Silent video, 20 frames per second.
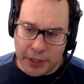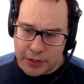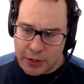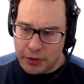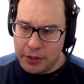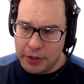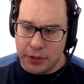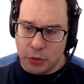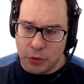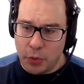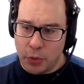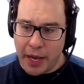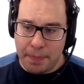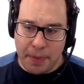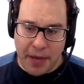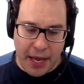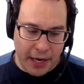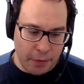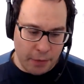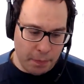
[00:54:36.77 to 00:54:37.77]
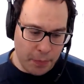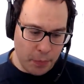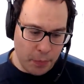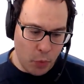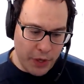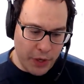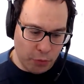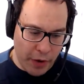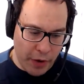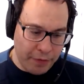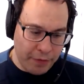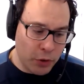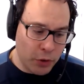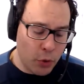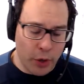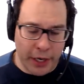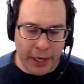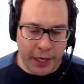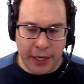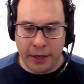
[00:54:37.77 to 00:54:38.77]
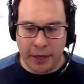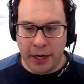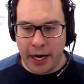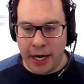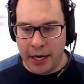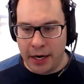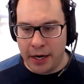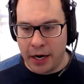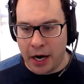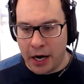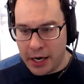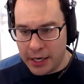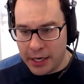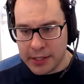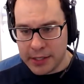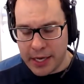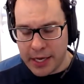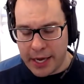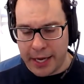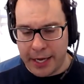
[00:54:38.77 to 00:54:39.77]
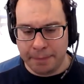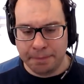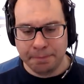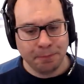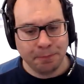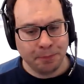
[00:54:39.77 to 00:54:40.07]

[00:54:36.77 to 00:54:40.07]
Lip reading: So the two-way peg with Ravencoin and RSK